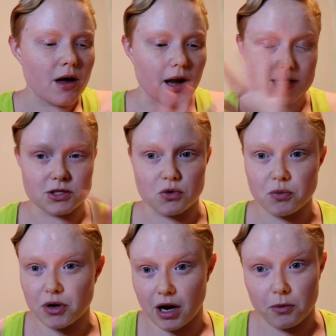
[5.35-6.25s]
I still won't
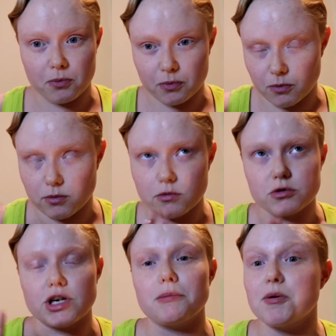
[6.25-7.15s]
put it, I will
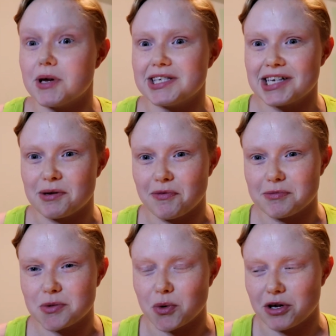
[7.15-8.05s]
try my best to keep from
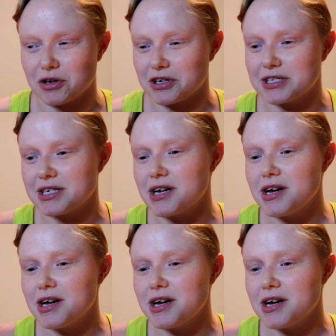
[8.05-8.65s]
spoilers.